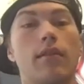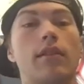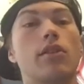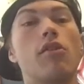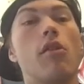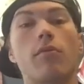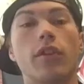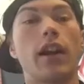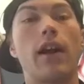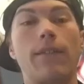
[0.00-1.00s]
and I'm gonna go over
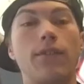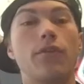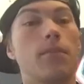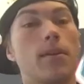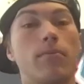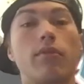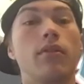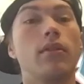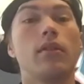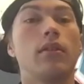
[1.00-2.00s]
it now for you people.